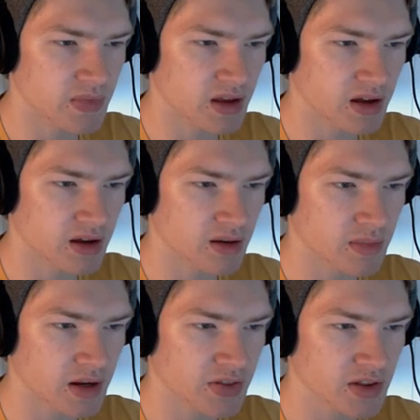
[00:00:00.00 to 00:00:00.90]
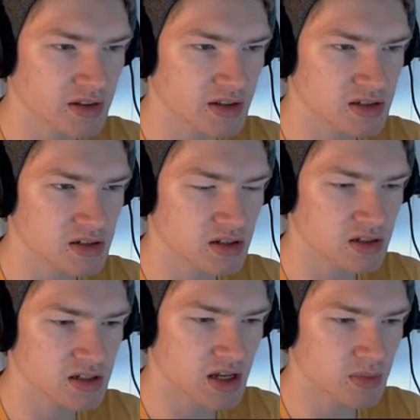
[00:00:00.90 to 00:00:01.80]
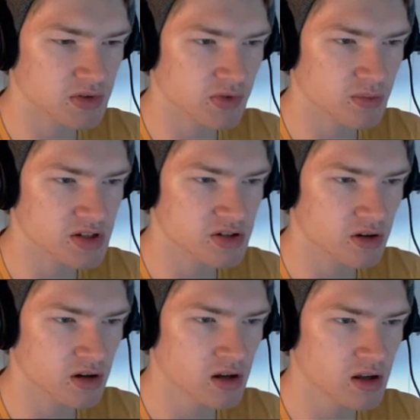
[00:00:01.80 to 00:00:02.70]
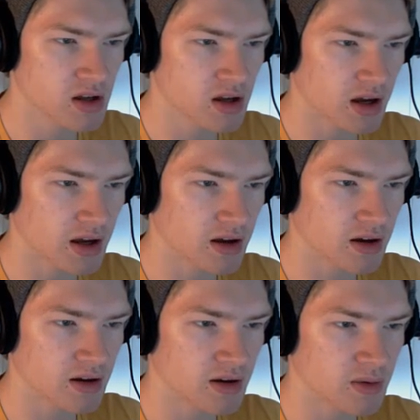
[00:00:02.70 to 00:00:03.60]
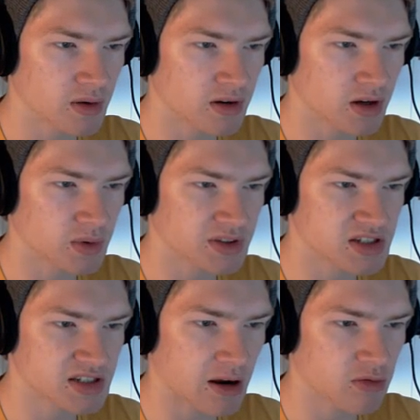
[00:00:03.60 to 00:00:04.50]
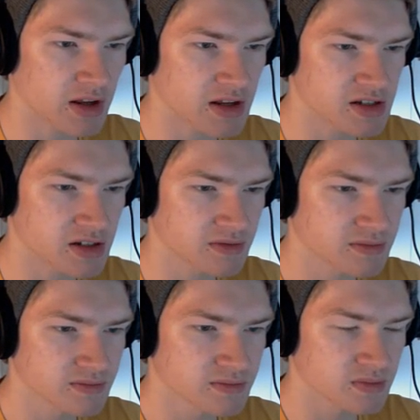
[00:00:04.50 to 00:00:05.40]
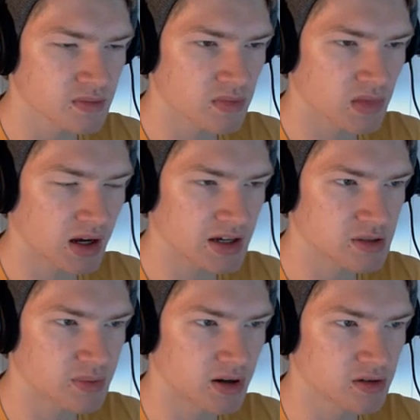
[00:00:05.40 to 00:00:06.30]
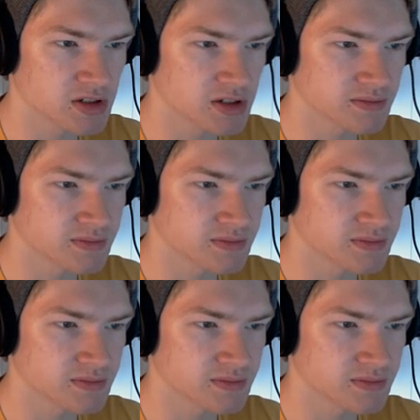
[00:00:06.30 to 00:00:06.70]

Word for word: And I think this game was for mature. We're gonna go with the sound engine, I suppose.